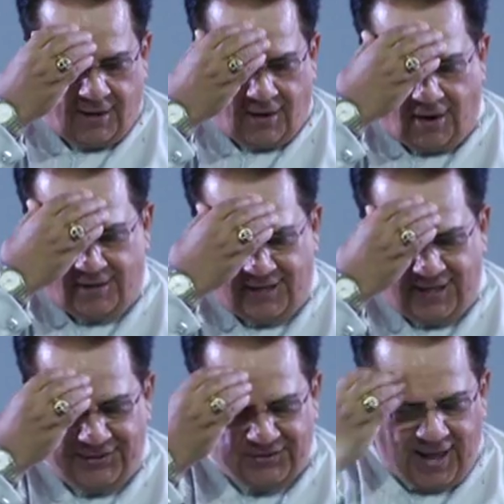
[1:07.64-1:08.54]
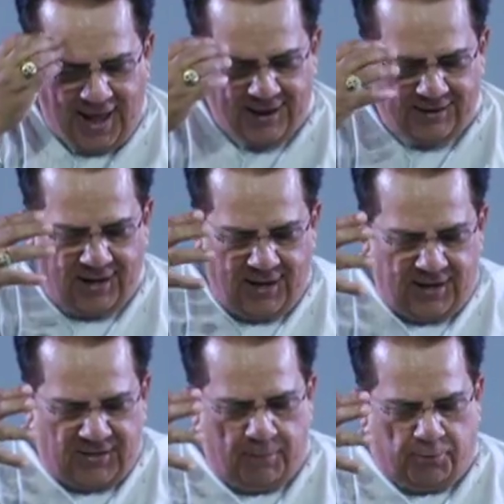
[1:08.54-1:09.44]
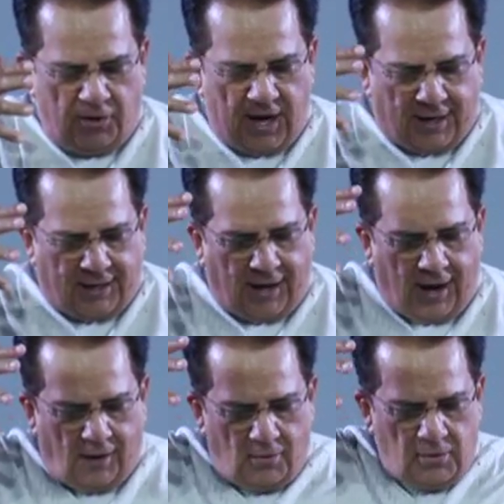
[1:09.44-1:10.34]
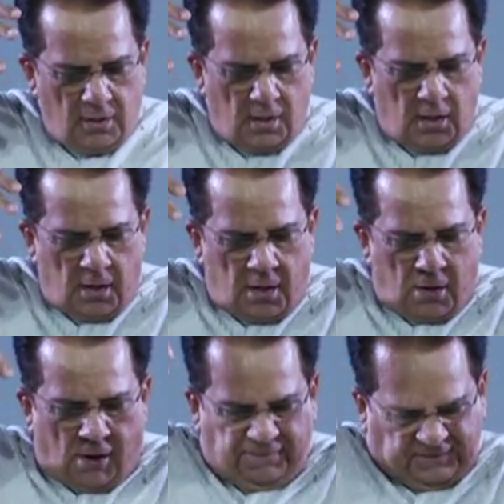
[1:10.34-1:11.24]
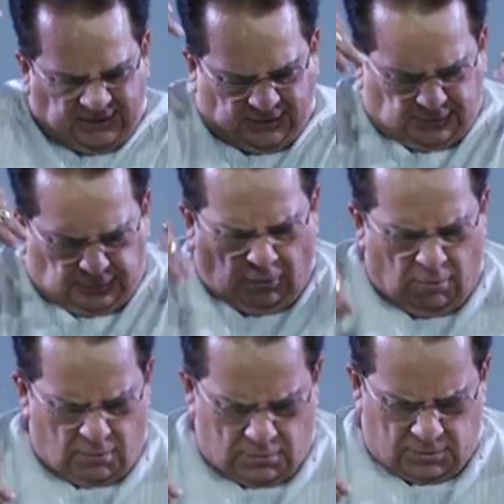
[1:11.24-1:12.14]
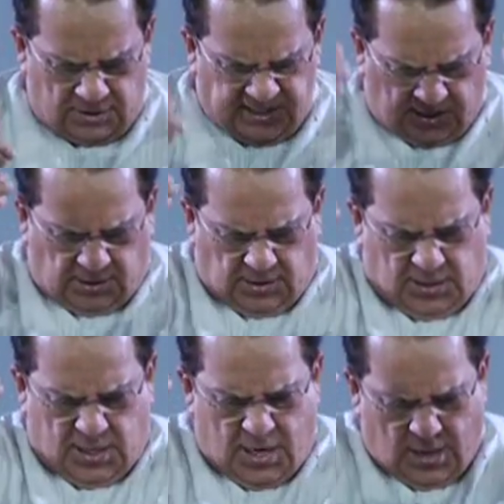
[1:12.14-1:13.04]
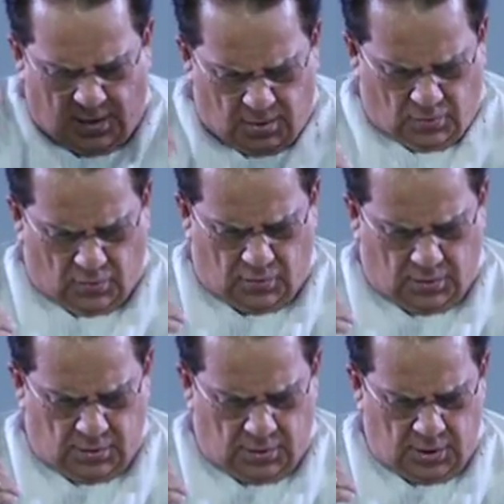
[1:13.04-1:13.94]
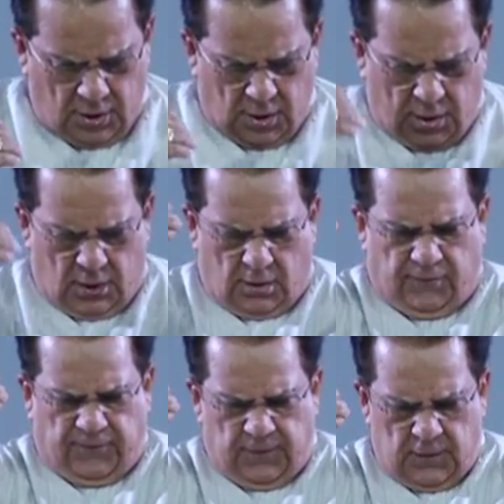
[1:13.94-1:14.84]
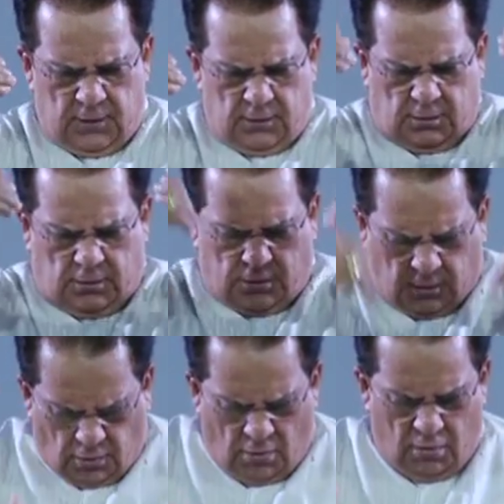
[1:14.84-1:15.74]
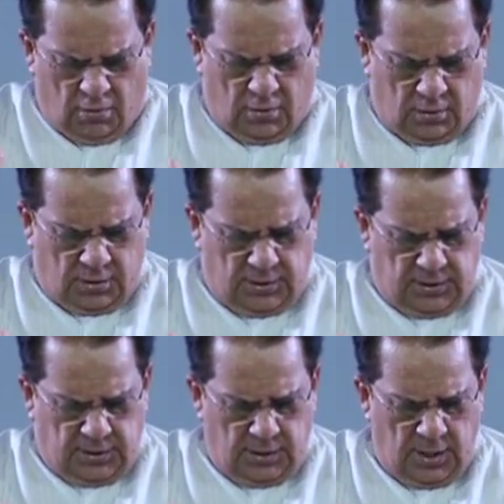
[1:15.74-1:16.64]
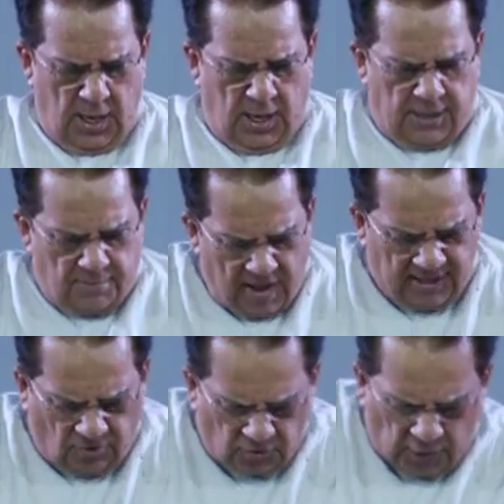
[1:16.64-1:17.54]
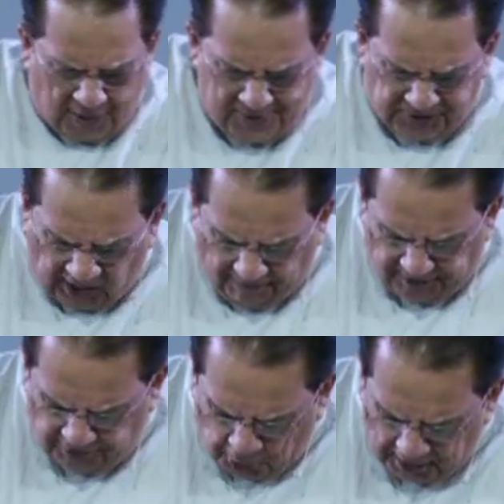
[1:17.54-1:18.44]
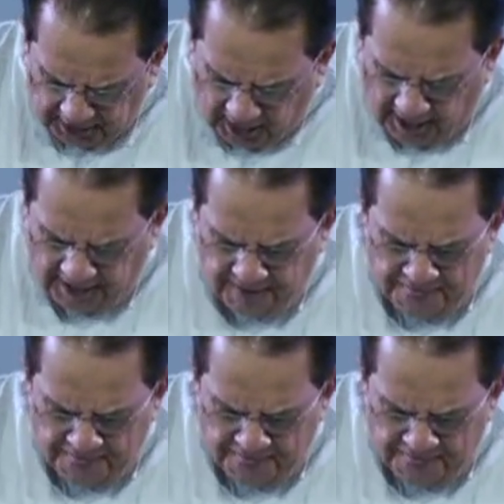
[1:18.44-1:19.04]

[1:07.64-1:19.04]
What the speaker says: on his head. They put a crown of thorns, a crown of thorns. And Matthew 27, 29,